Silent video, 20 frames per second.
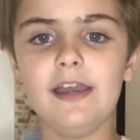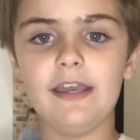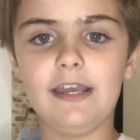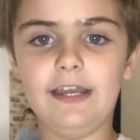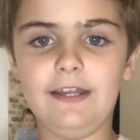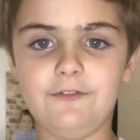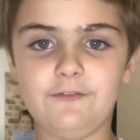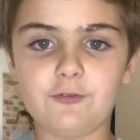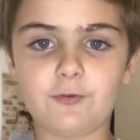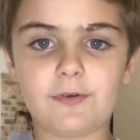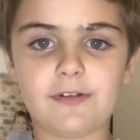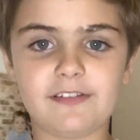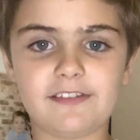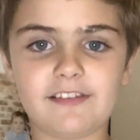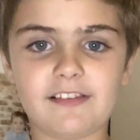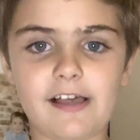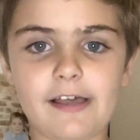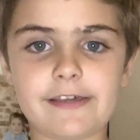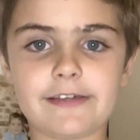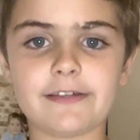And Jordan's
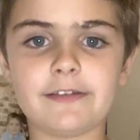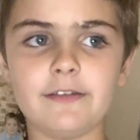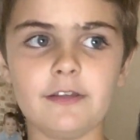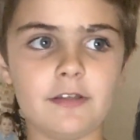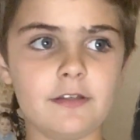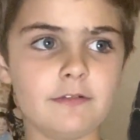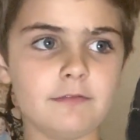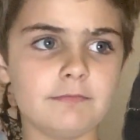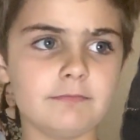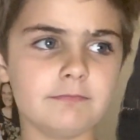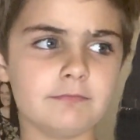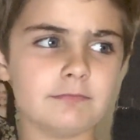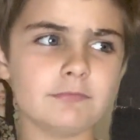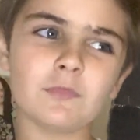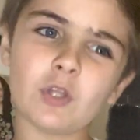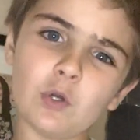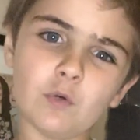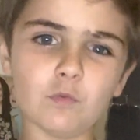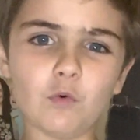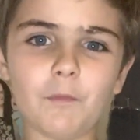like,
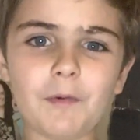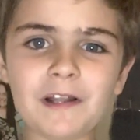well,